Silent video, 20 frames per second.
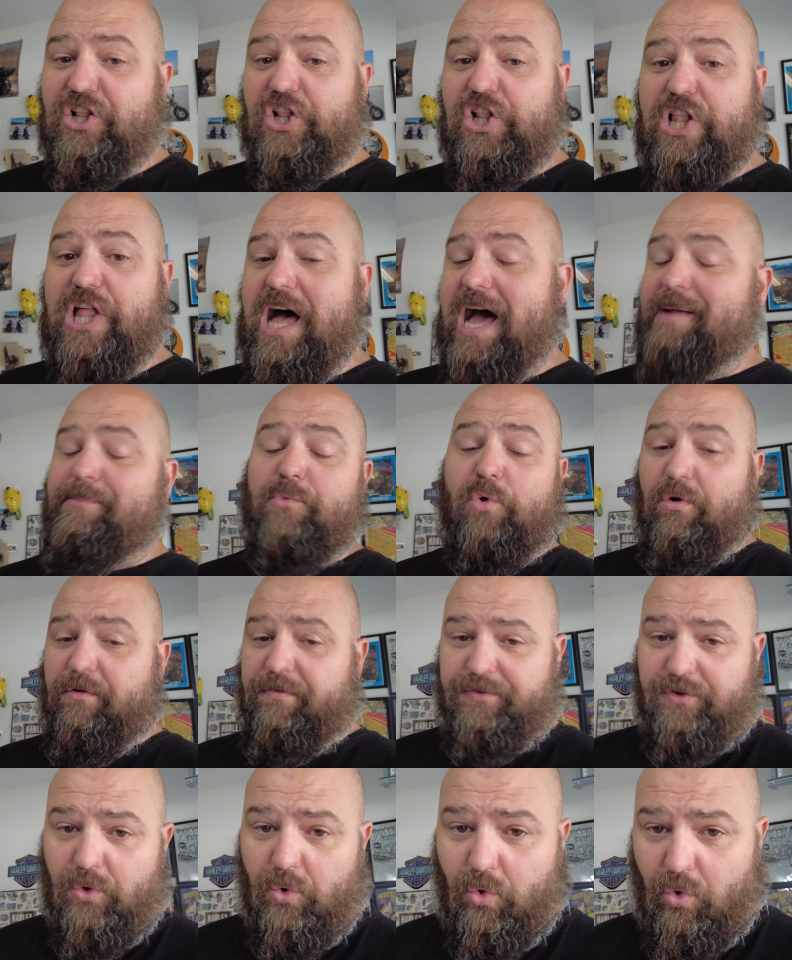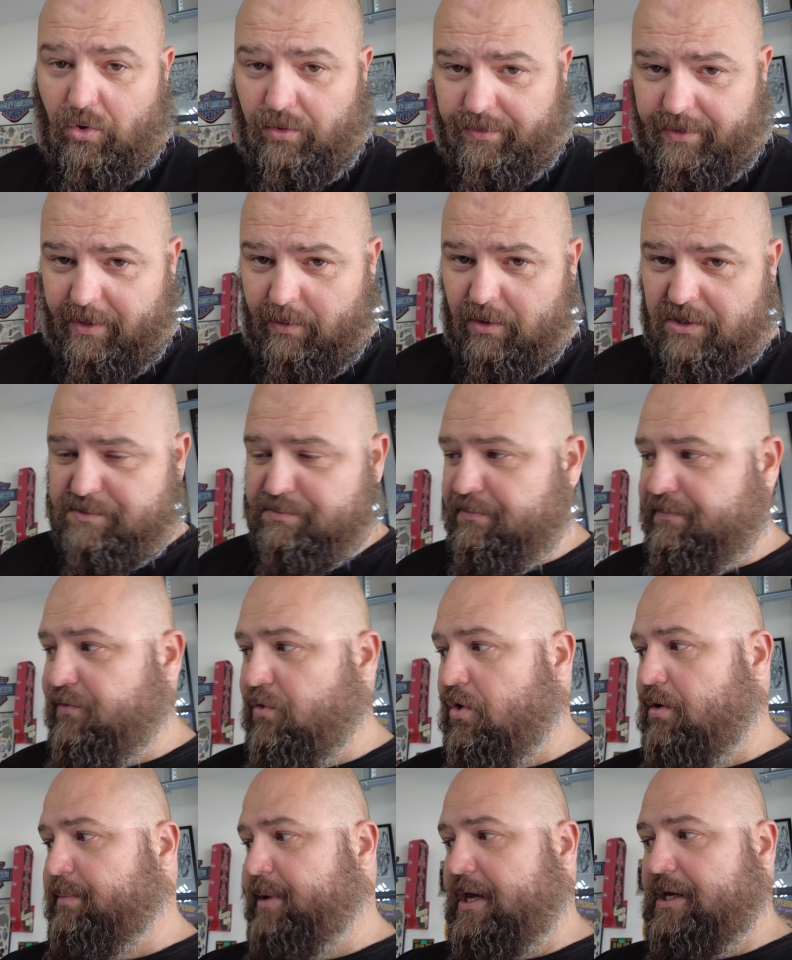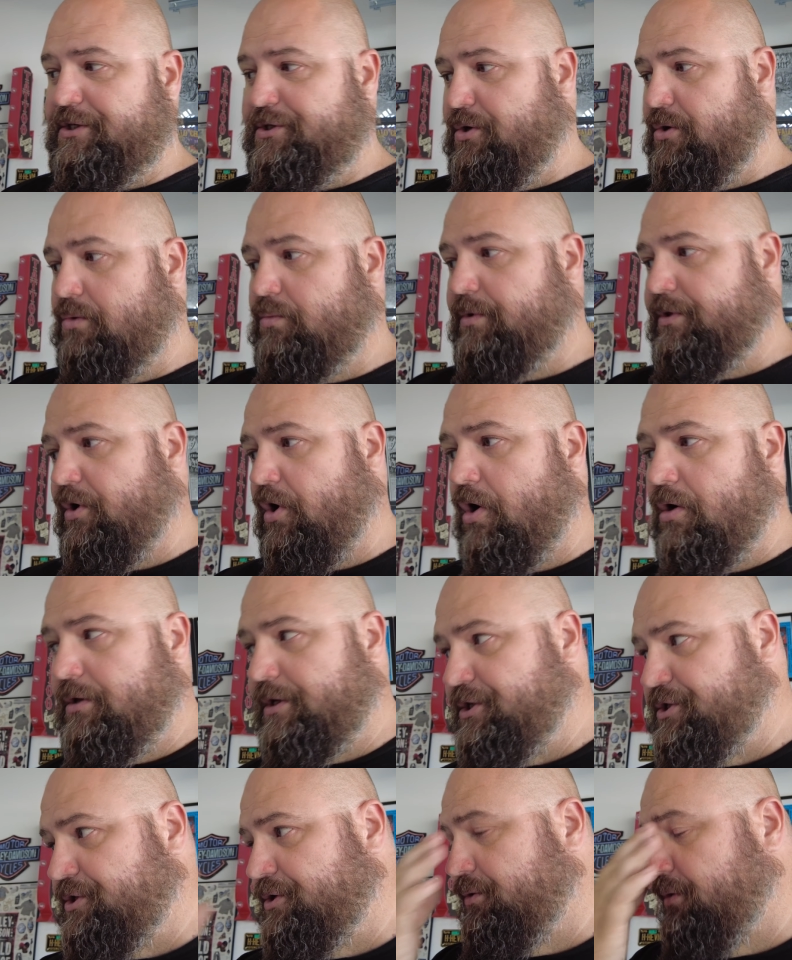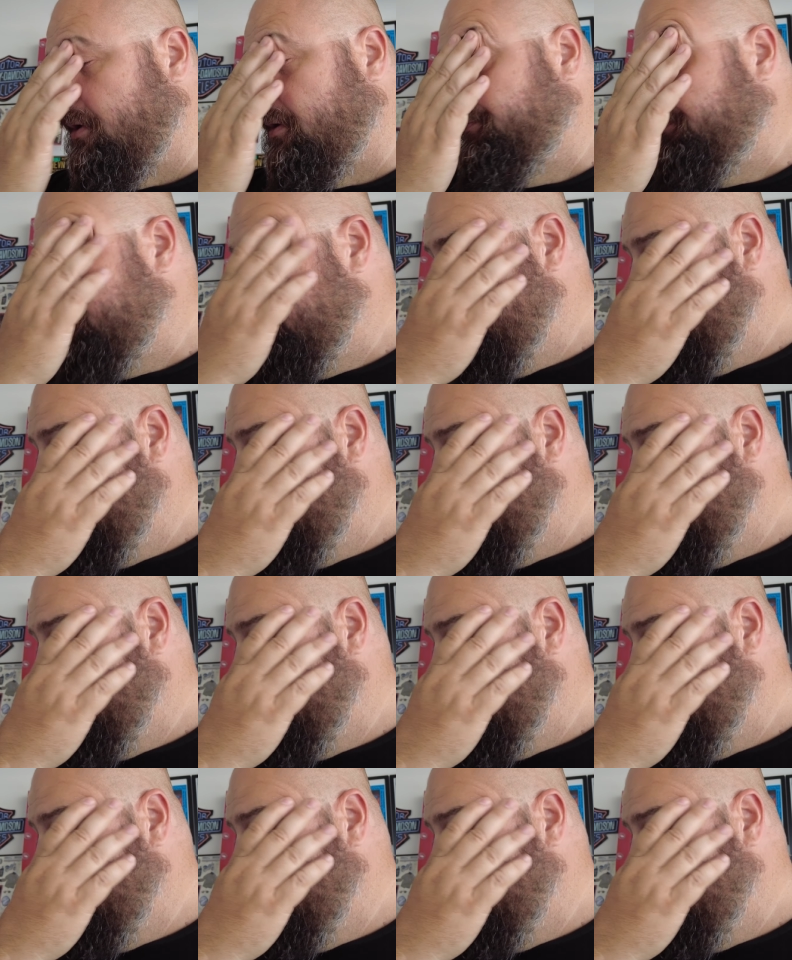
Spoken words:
lot more fuel than it was before being tuned with Harley's tuner.